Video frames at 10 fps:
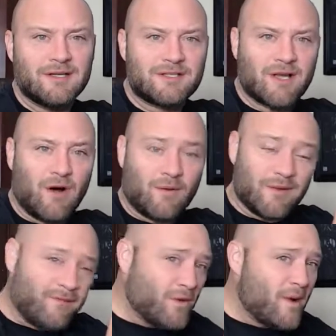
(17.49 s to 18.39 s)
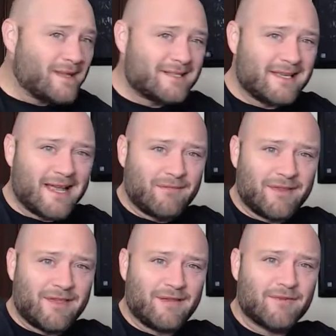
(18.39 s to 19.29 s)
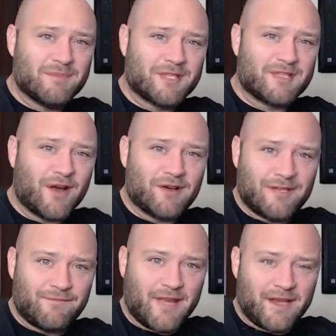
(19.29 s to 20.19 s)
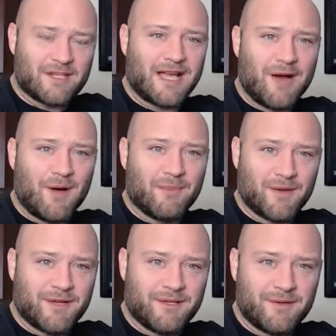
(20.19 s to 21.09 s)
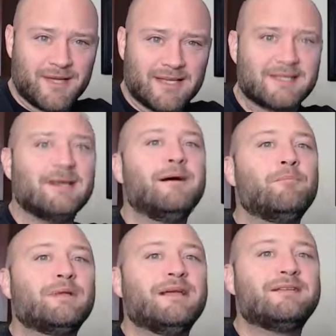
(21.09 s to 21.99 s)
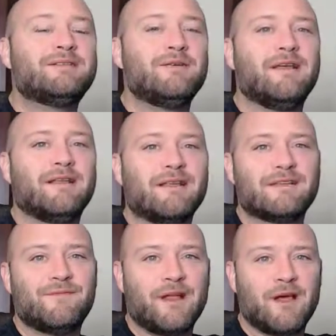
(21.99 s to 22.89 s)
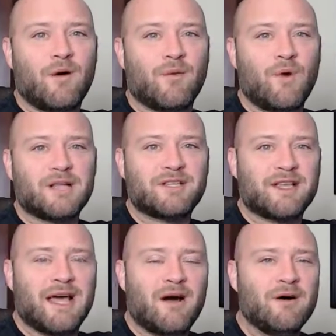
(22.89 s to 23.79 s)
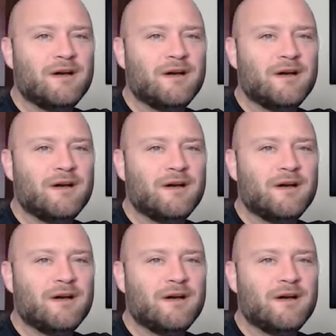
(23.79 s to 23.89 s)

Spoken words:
So if you want to see everything from start to finish, how I'm going to do this, please tune into this video and watch it now.